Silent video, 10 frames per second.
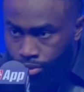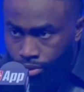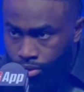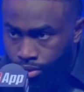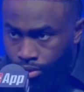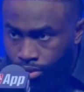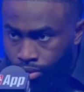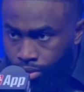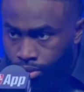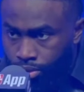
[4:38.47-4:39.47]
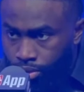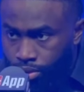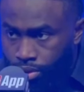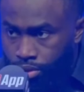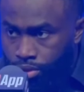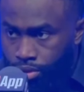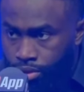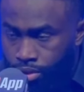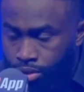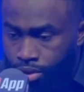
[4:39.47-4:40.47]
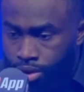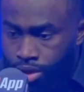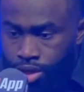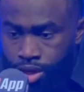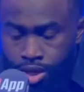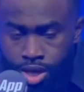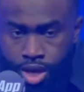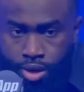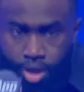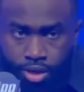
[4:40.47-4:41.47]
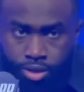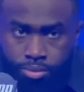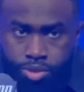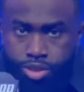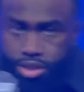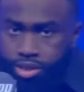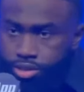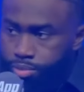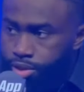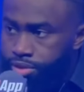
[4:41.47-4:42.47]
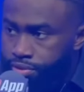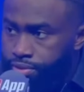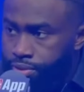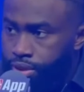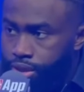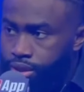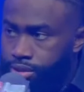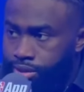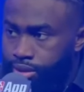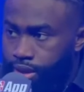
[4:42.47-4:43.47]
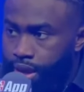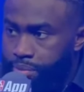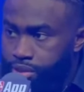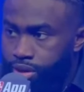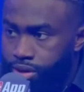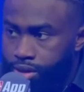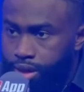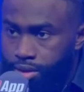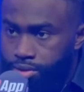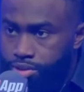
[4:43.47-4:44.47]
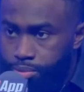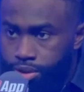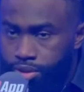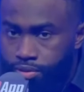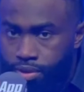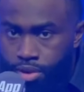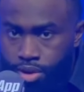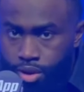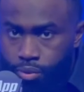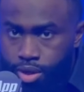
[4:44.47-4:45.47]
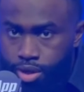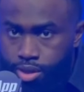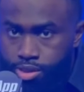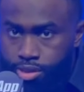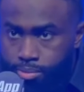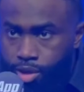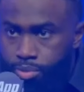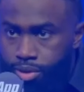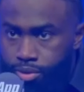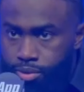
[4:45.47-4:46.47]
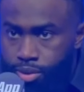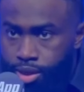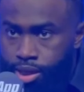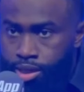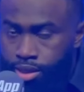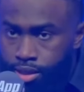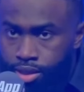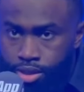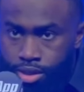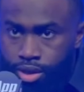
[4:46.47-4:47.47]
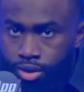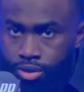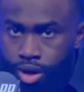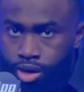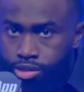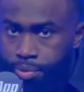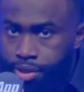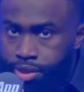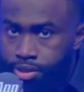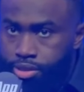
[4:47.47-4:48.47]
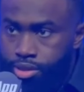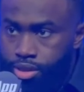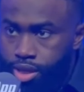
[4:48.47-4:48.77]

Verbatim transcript: what did you guys say to each other for two and a half minutes? Um, we just said, just breathe. This is the game is starting now. Just breathe. Where this is a moment where, you know, our experience